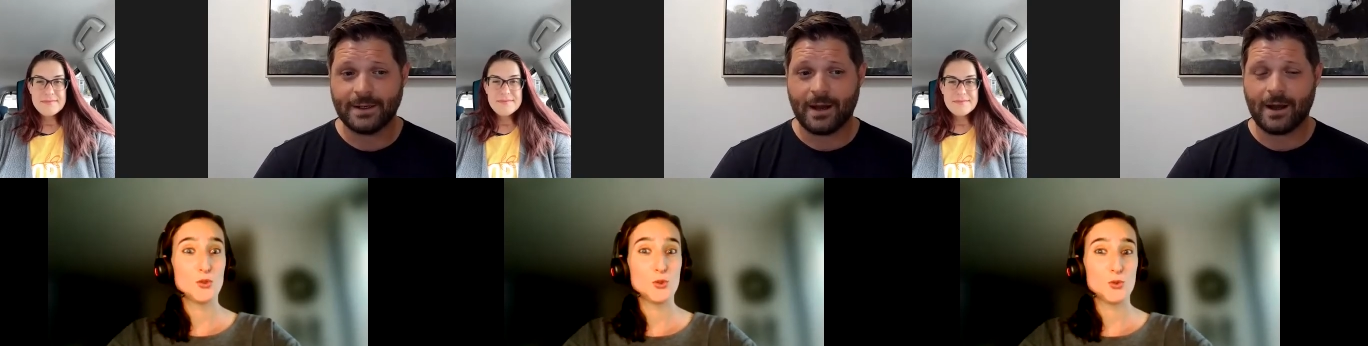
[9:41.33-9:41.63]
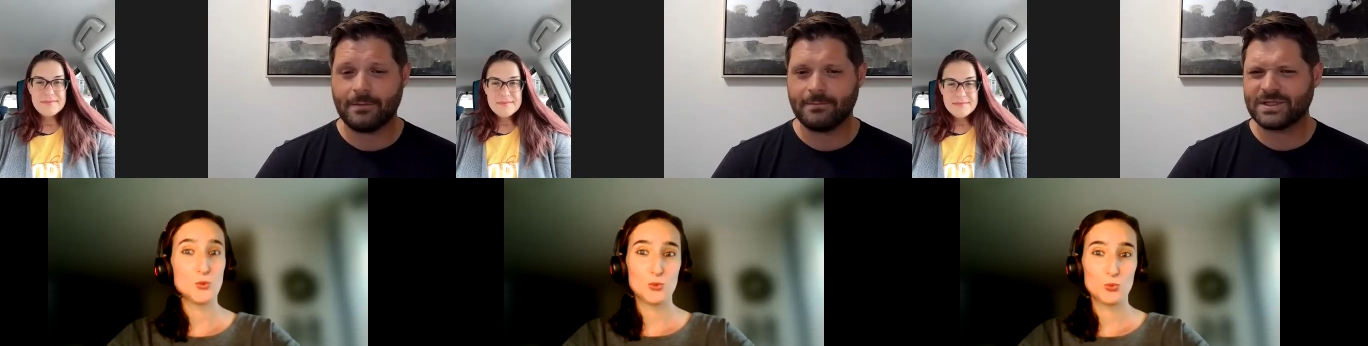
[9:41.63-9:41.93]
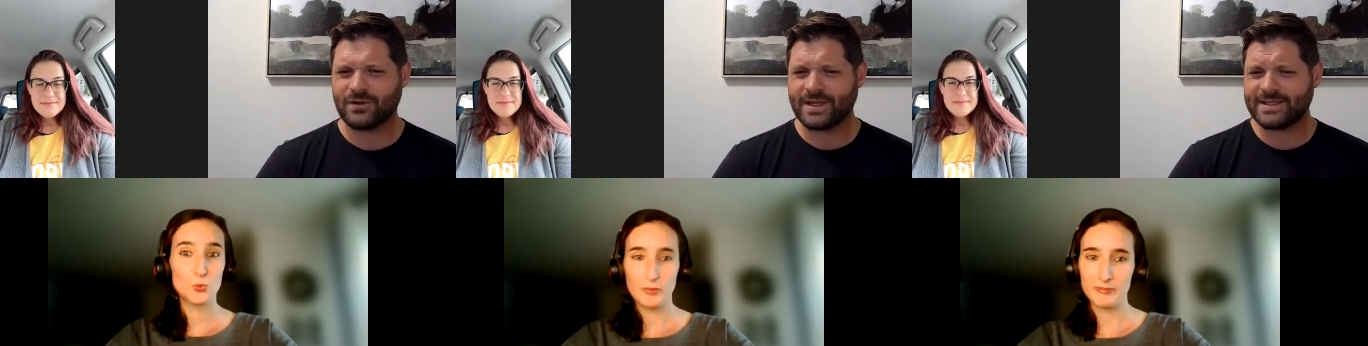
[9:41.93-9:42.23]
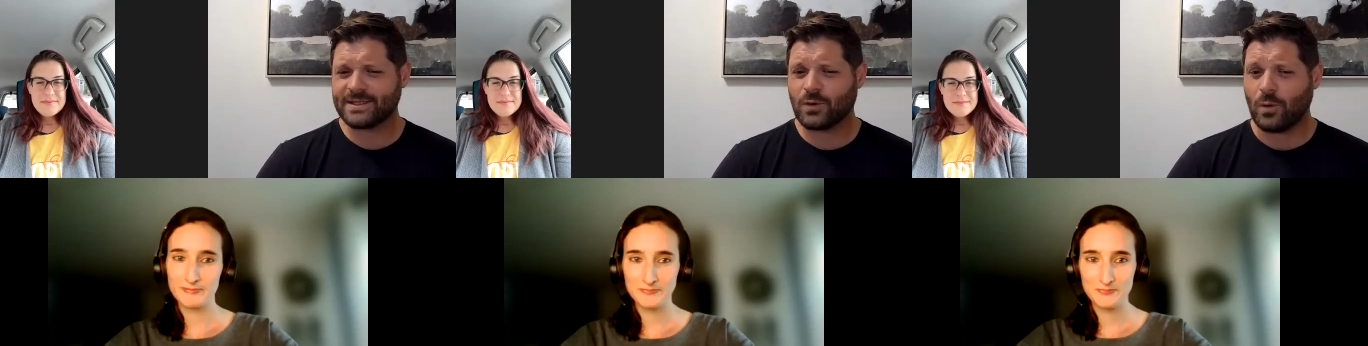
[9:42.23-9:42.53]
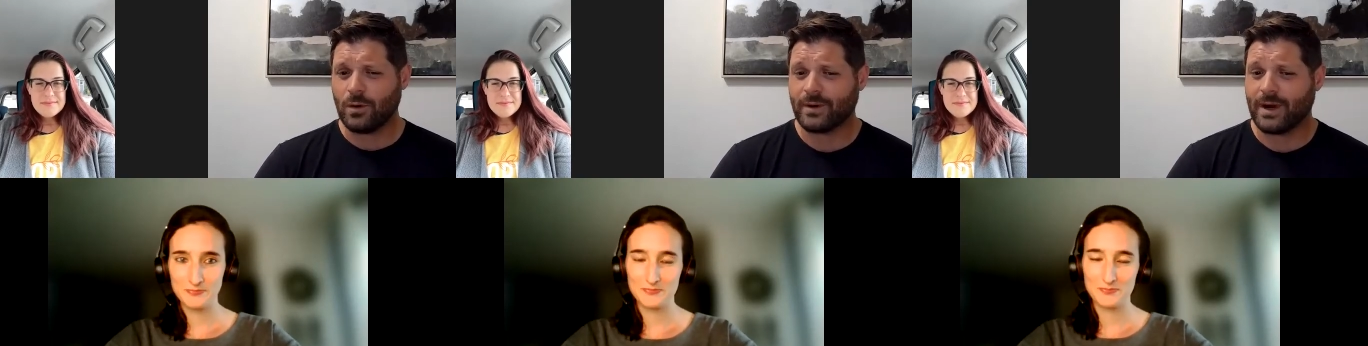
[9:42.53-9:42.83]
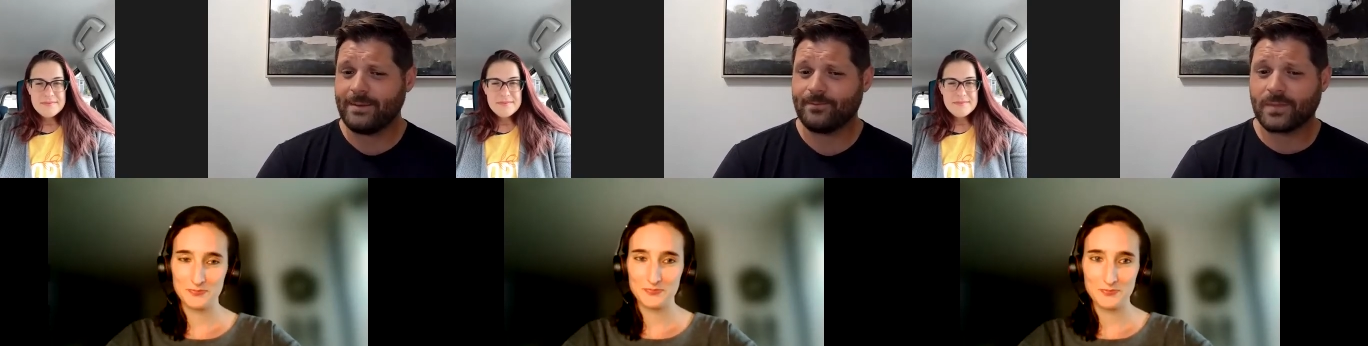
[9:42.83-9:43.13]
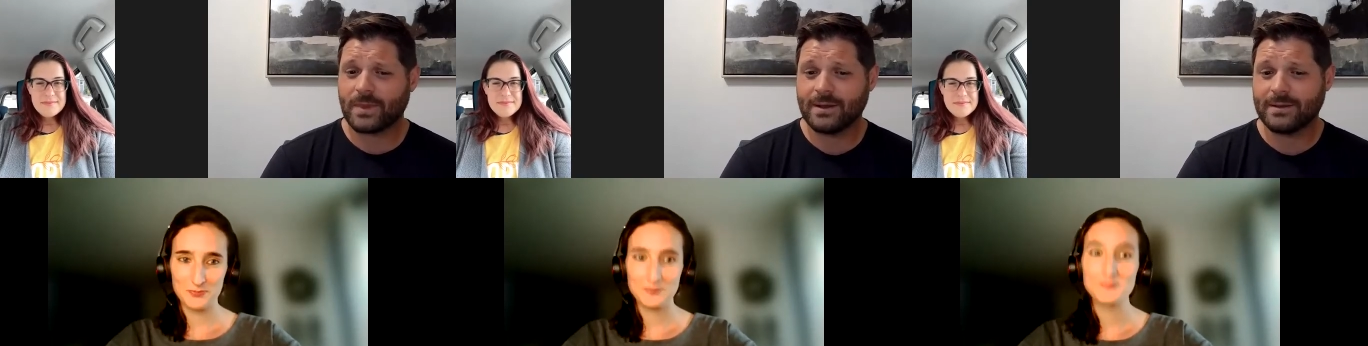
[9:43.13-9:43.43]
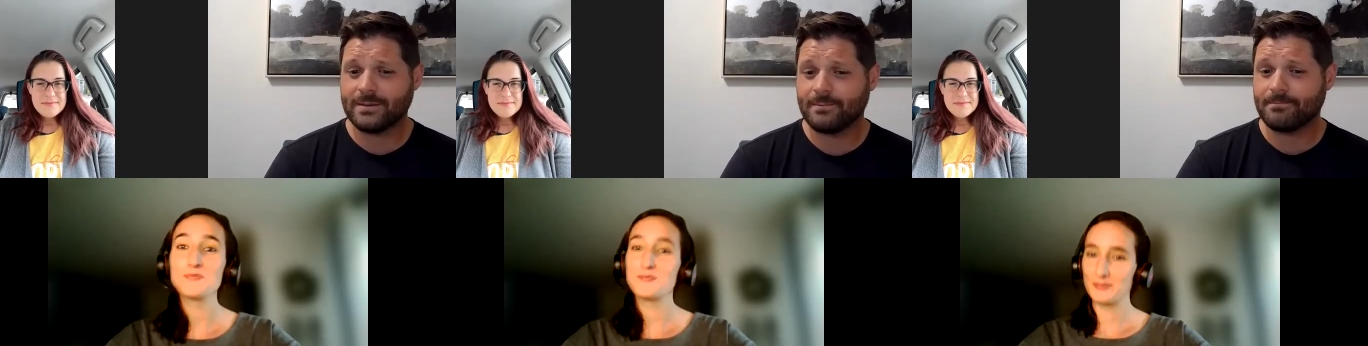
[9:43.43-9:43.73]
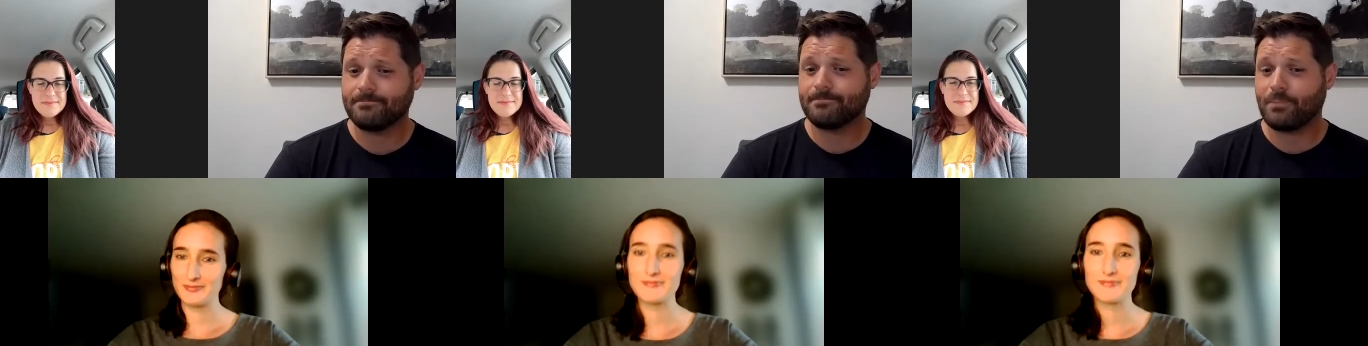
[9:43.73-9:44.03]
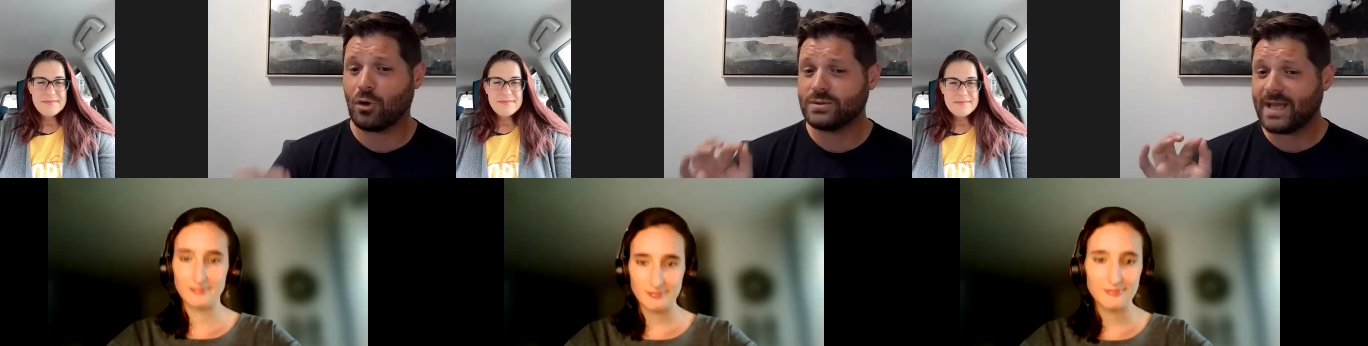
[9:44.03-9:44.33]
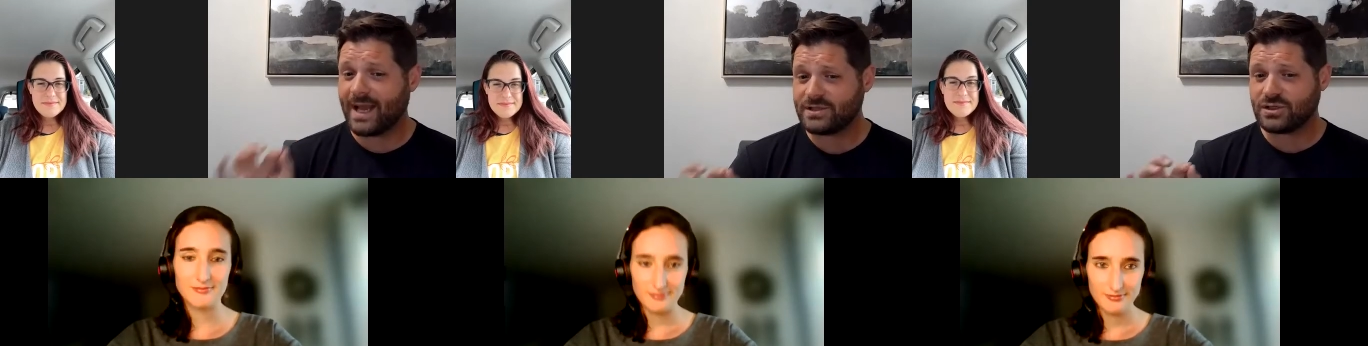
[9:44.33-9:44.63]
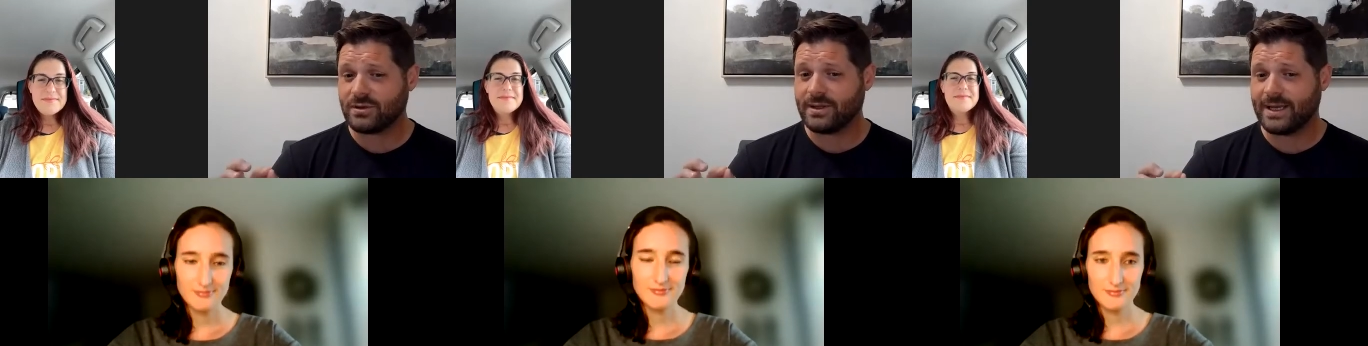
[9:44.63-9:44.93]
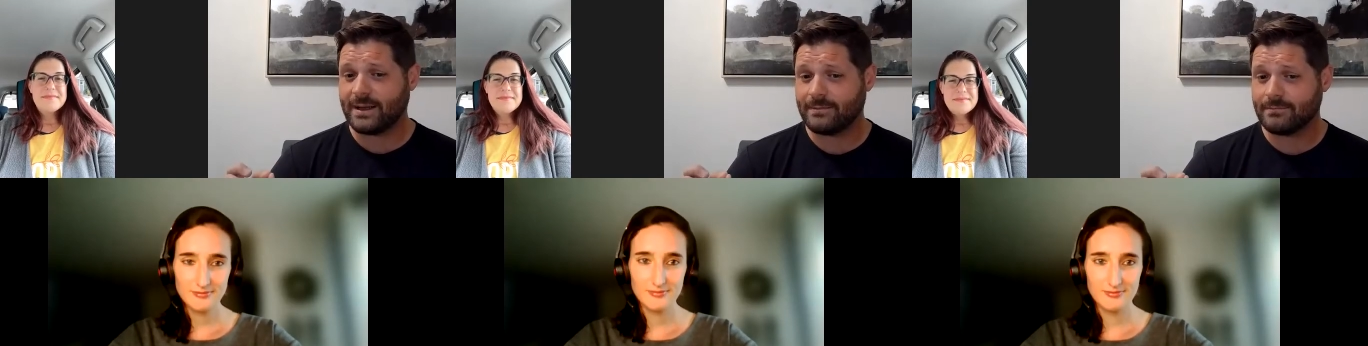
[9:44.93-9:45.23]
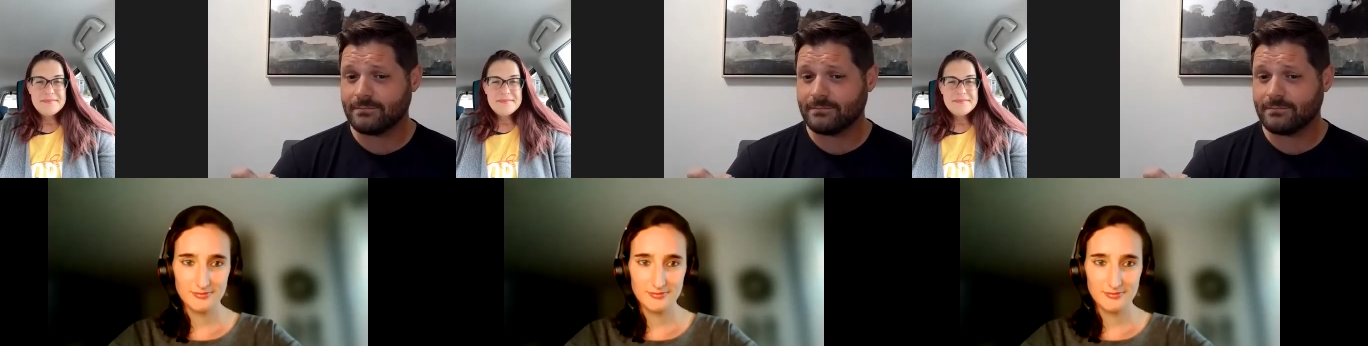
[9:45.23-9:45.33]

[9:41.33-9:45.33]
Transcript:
Speaker 1: Um, so this is cool, right? Potentially,